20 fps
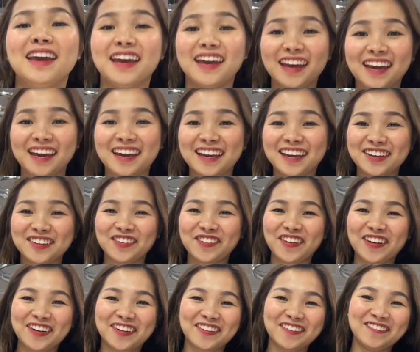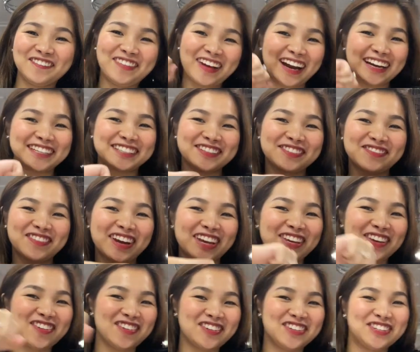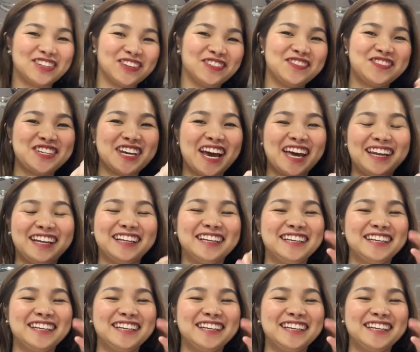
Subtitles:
Hey gangs, welcome back to my YouTube channel.